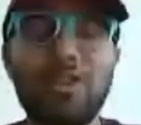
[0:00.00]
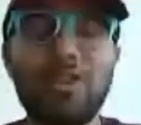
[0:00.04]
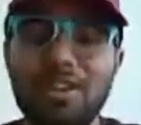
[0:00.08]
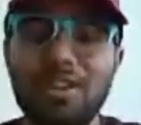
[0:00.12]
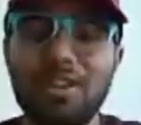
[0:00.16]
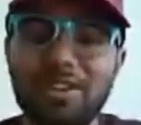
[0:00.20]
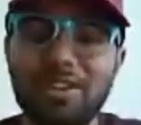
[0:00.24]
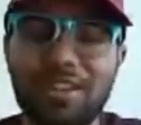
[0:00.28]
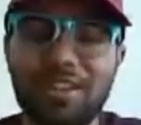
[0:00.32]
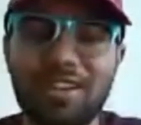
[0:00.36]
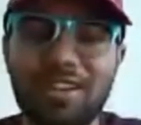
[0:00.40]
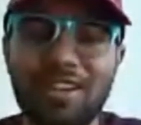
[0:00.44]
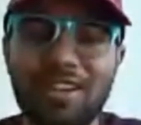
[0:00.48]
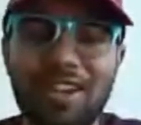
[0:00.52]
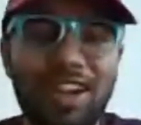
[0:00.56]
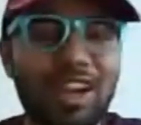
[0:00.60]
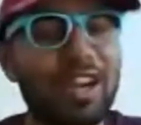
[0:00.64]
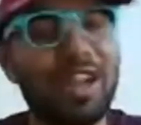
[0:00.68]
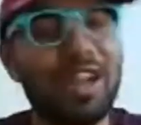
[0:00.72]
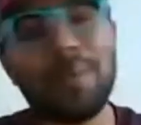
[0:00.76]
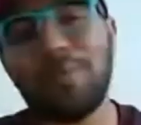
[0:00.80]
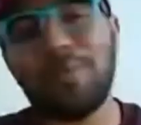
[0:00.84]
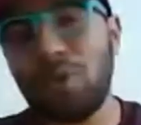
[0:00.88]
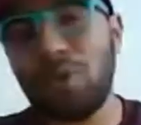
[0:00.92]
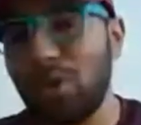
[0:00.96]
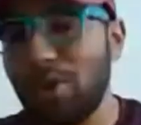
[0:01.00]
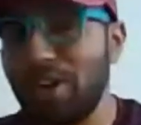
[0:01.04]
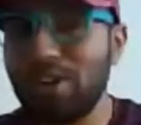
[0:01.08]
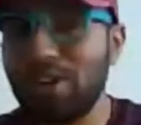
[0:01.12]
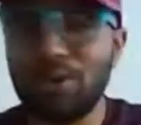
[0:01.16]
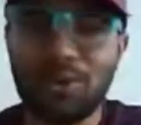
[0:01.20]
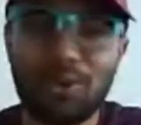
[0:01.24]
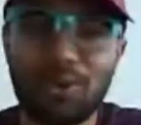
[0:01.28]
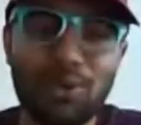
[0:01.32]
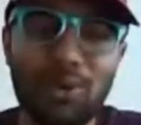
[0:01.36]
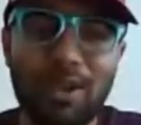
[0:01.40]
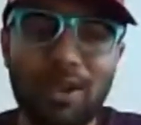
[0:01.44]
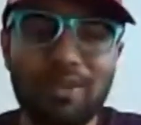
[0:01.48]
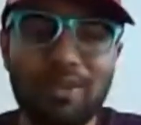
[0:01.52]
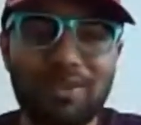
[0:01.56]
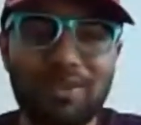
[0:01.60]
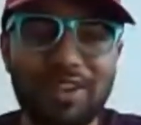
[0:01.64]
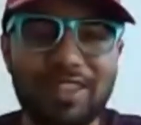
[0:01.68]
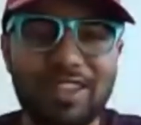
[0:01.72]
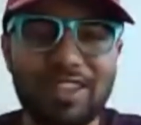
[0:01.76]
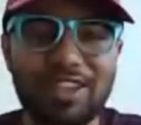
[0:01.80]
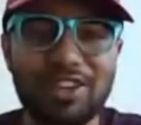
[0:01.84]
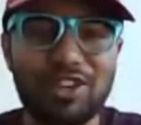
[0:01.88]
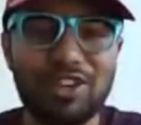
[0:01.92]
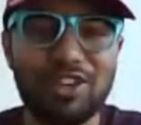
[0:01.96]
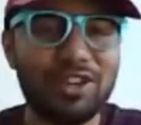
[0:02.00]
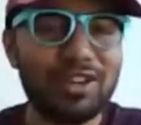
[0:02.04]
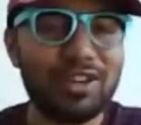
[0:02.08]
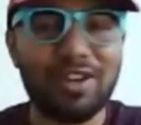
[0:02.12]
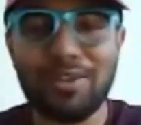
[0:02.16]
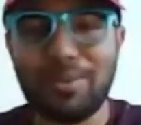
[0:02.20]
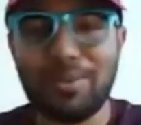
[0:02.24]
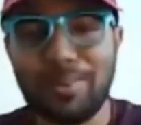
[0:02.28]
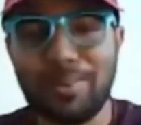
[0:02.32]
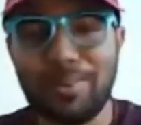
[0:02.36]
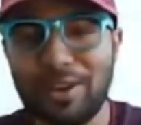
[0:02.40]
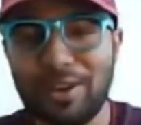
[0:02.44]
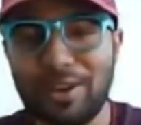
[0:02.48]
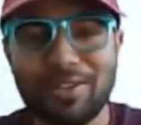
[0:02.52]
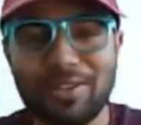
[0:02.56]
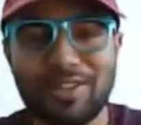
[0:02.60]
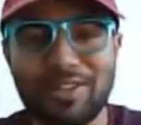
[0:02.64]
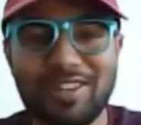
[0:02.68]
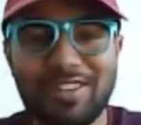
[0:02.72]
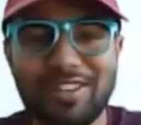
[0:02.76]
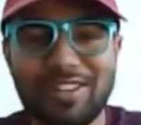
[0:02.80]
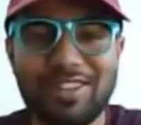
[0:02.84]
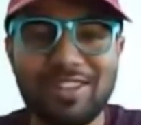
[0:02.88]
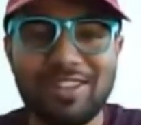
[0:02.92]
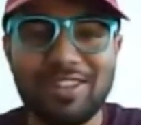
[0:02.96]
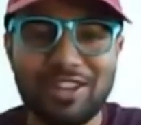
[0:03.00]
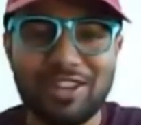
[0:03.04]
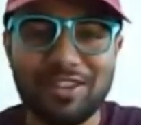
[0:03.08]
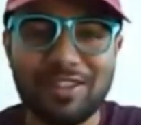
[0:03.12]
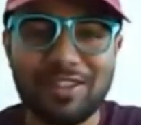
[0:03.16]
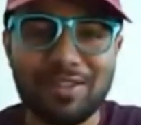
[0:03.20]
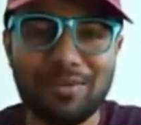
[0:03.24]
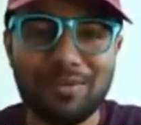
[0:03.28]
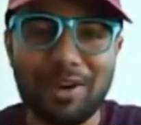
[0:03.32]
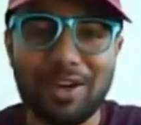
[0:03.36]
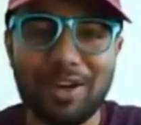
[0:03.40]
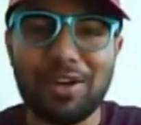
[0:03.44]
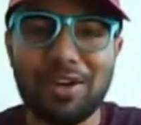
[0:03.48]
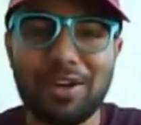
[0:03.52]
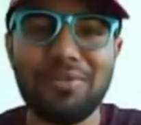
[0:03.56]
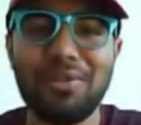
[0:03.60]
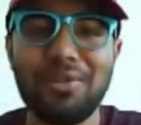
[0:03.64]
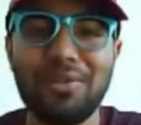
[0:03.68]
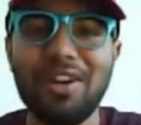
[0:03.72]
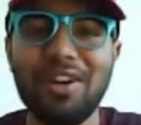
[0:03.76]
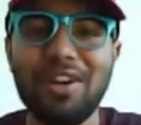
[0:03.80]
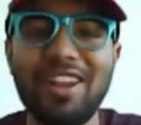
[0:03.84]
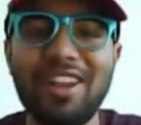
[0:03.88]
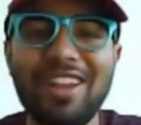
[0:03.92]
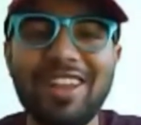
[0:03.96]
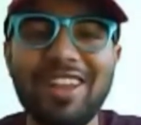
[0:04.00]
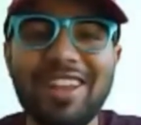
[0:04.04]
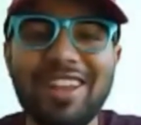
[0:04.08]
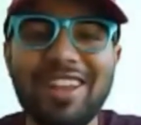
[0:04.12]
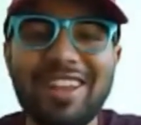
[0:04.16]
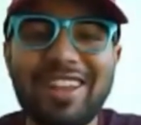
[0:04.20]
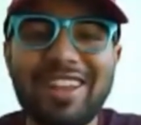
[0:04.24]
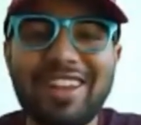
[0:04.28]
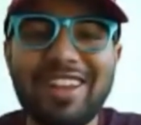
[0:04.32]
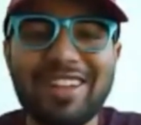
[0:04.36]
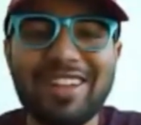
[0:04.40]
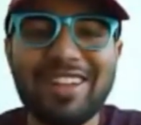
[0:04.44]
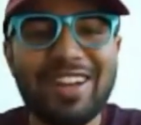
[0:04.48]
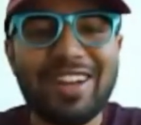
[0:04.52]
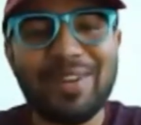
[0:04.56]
crazy about her, and I'm going to do everything she does because she's wonderful.